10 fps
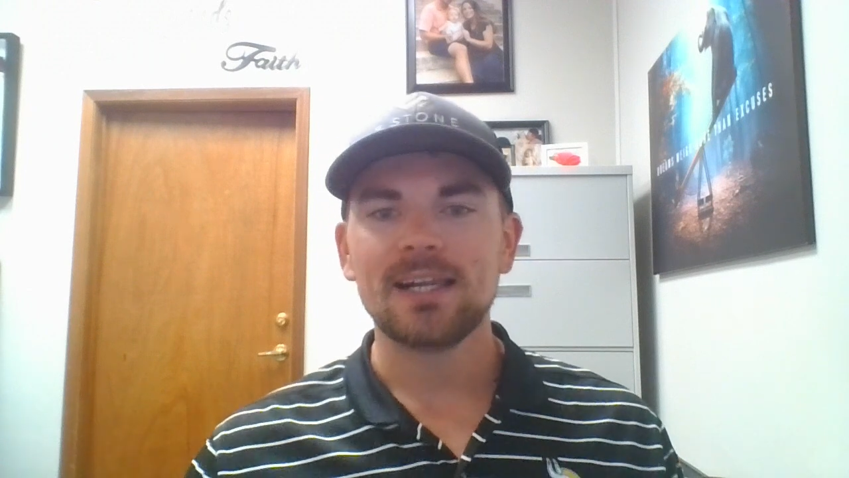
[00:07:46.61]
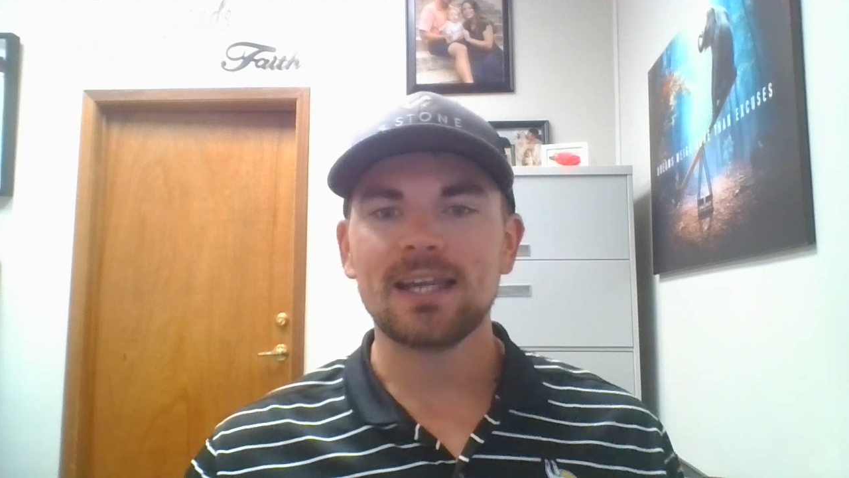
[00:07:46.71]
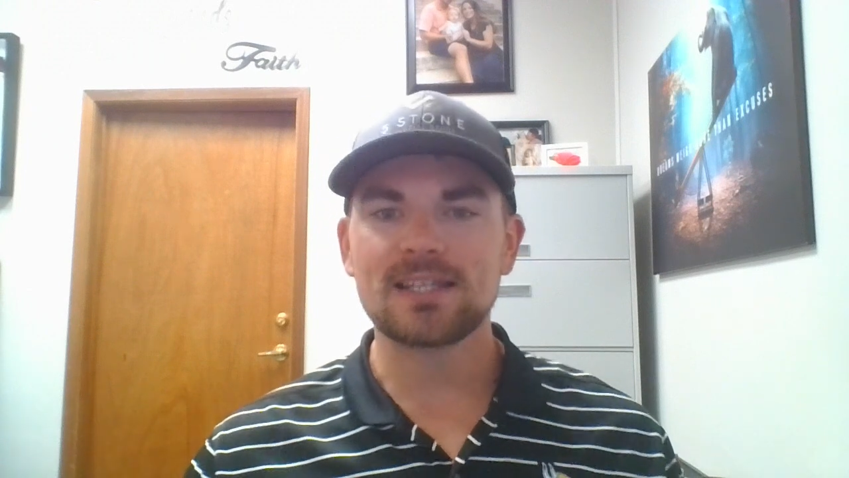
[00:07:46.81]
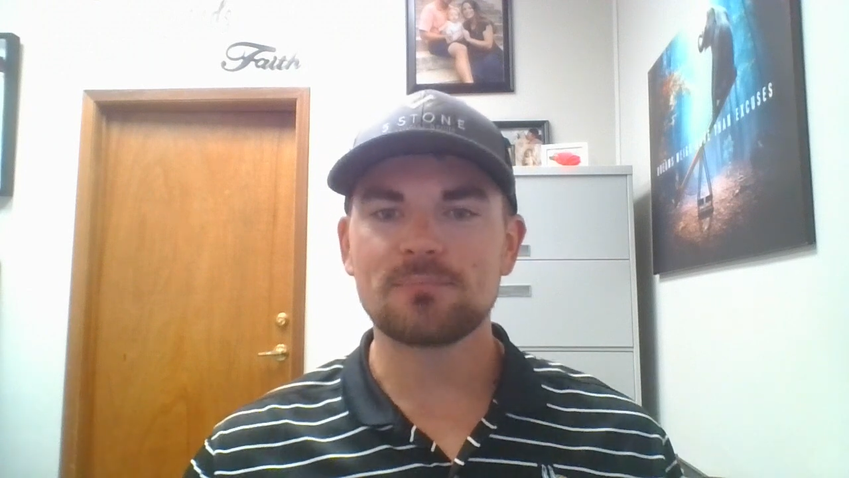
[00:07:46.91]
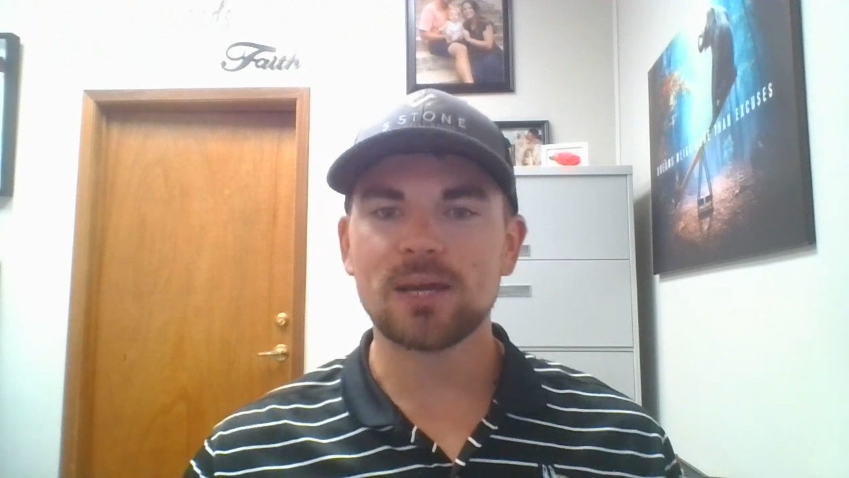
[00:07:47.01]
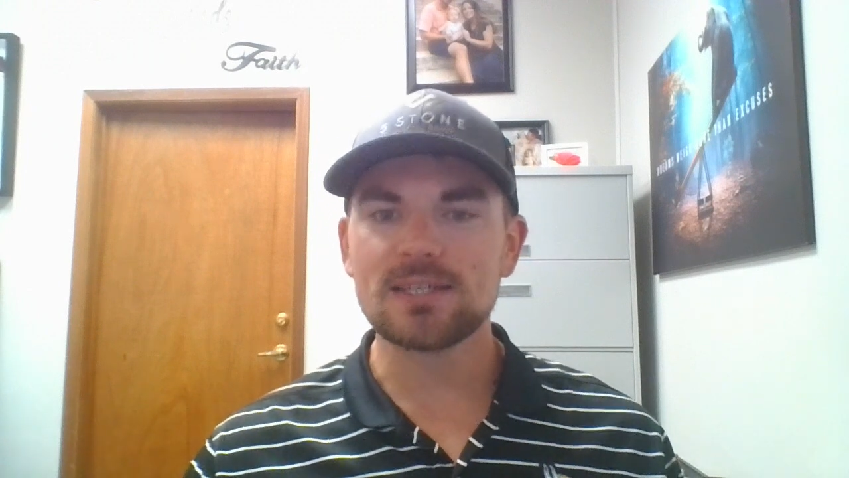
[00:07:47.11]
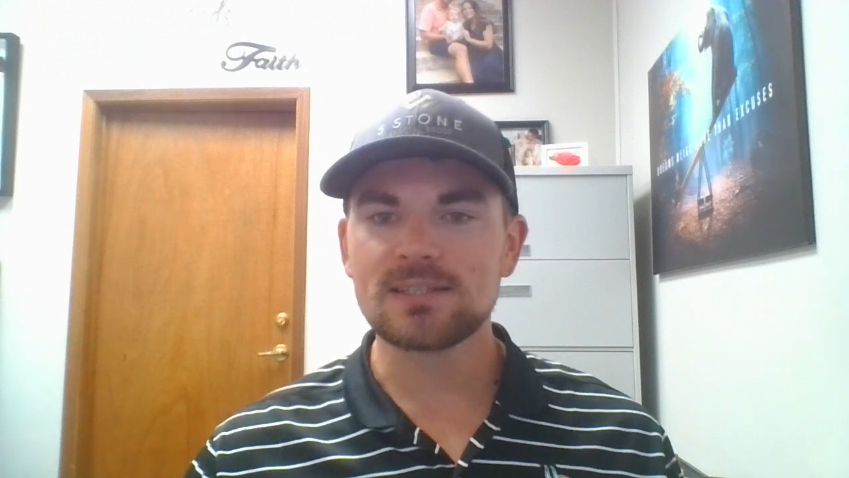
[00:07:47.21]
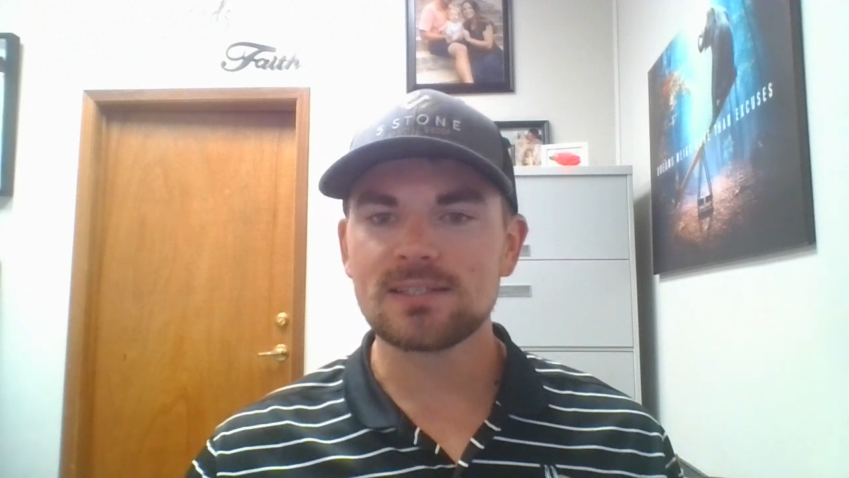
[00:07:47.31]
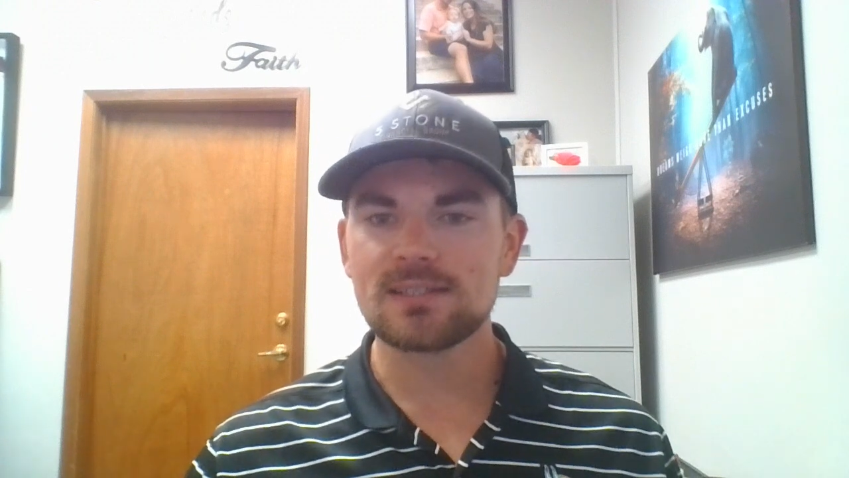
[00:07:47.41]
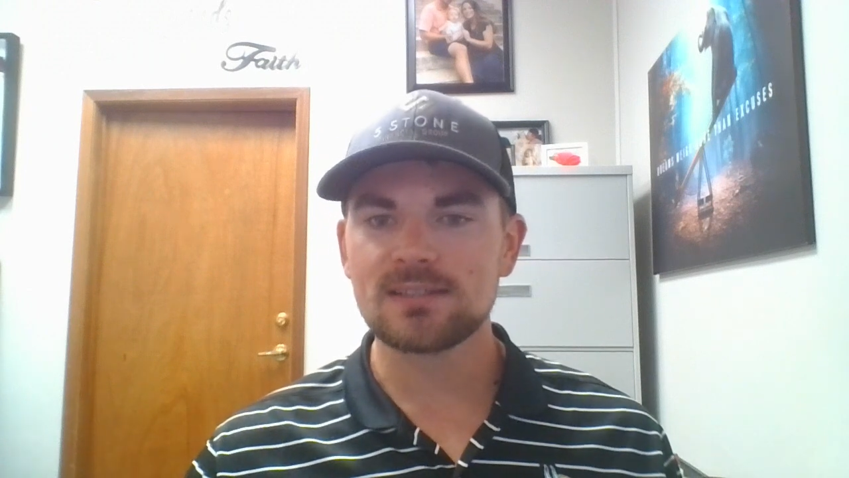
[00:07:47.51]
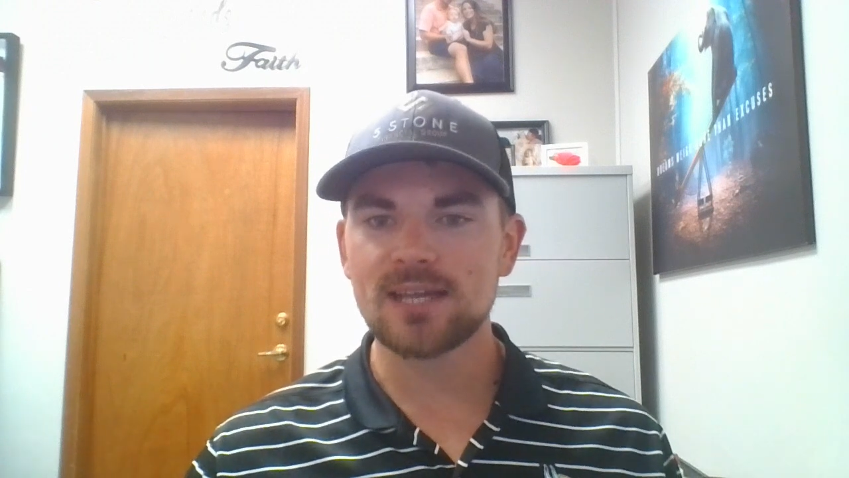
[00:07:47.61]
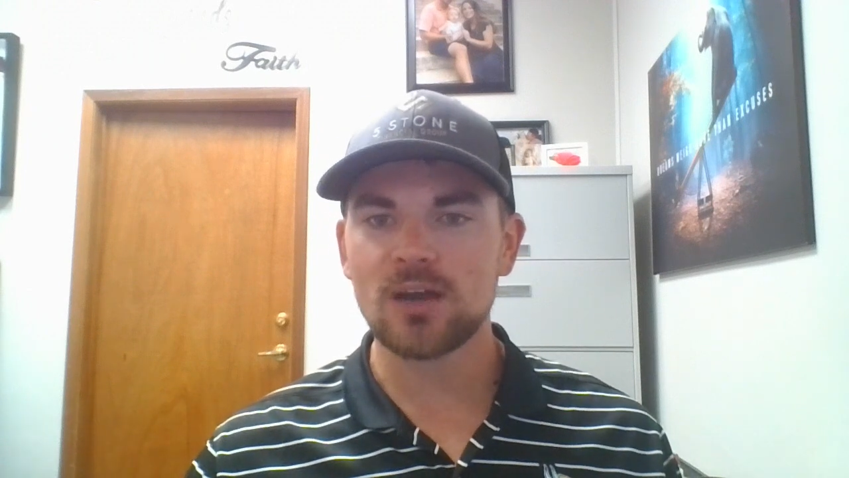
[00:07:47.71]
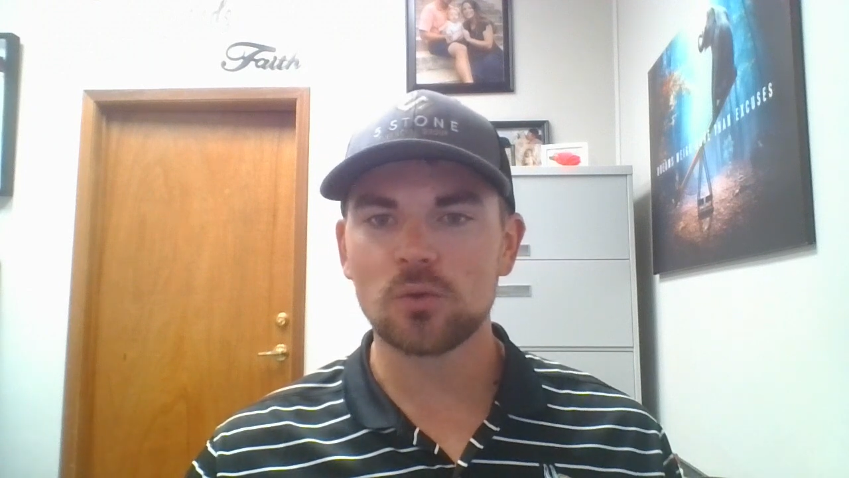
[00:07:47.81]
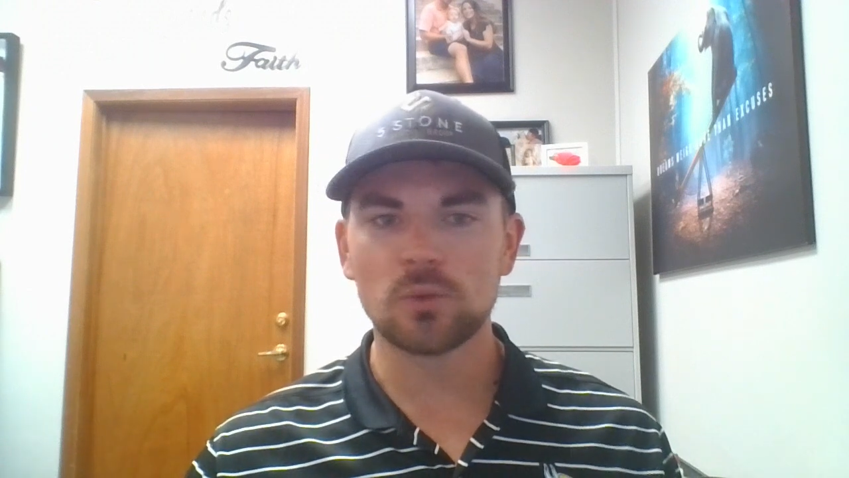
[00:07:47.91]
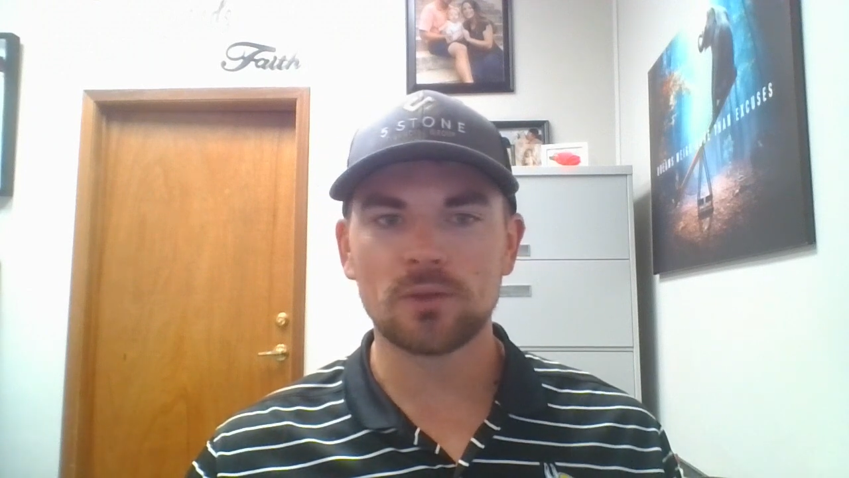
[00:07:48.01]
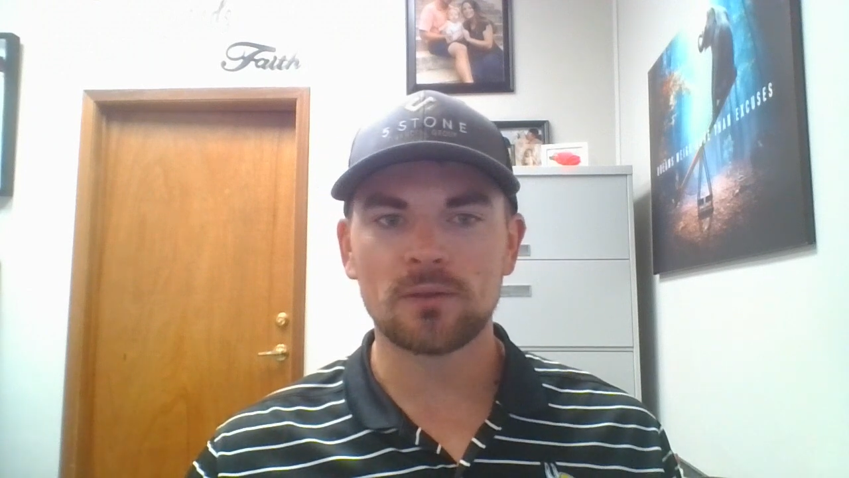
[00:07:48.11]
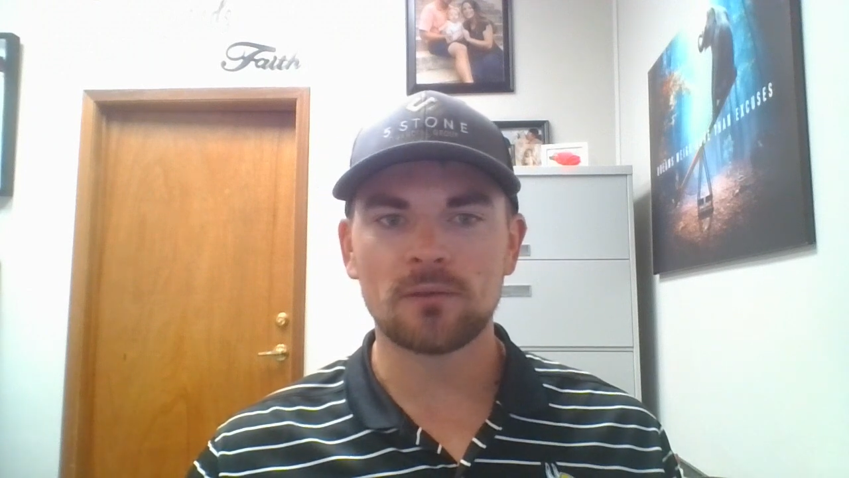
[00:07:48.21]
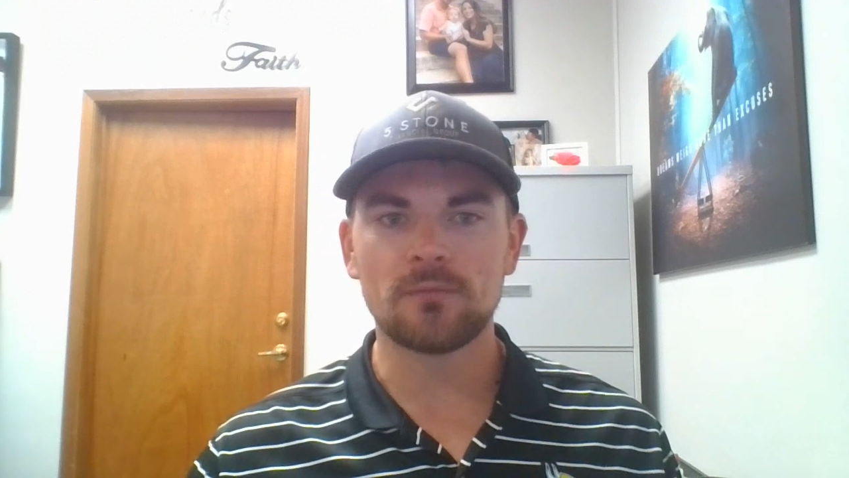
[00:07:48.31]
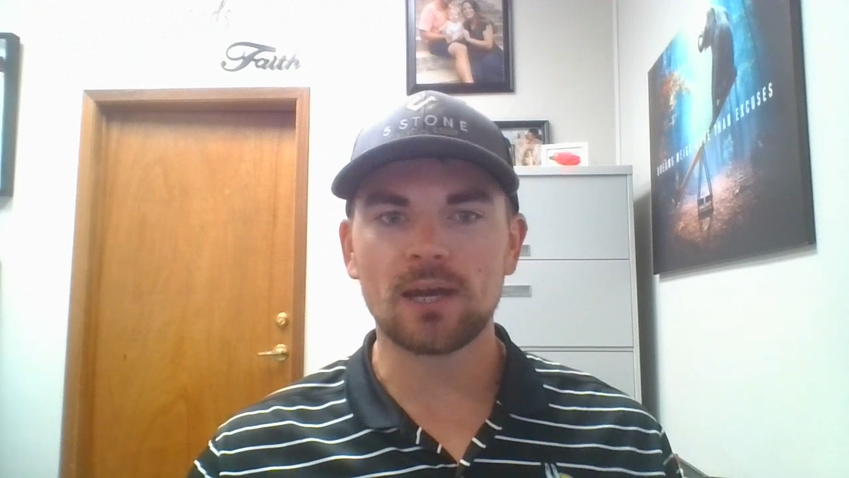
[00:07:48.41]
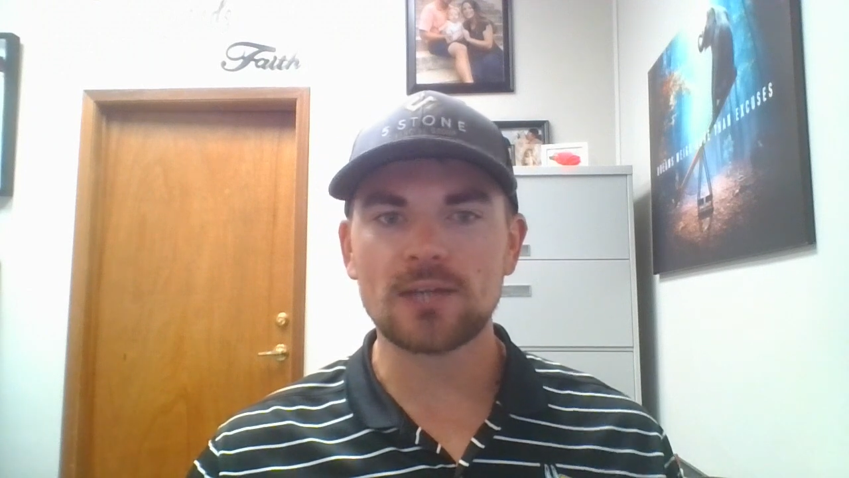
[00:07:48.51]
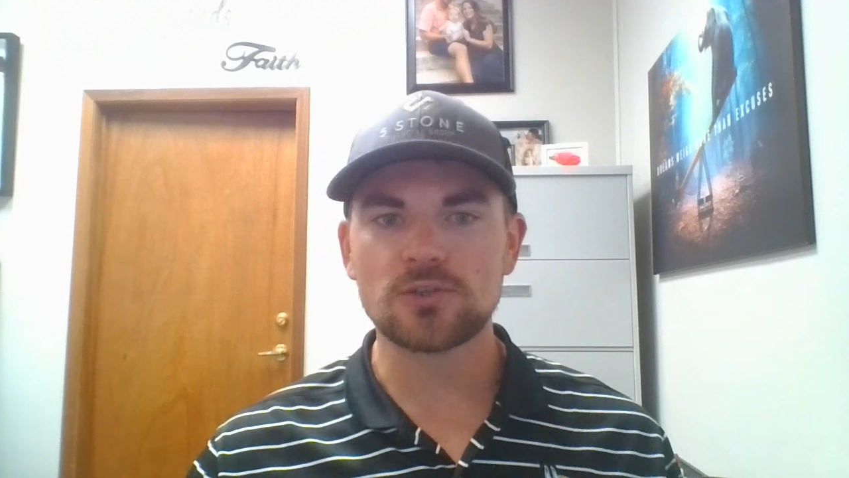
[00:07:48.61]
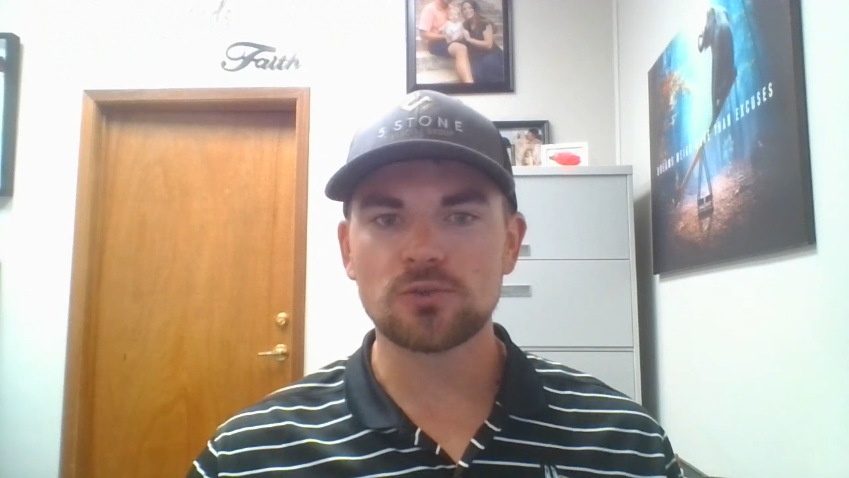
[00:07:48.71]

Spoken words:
It's best to sit down with an advisor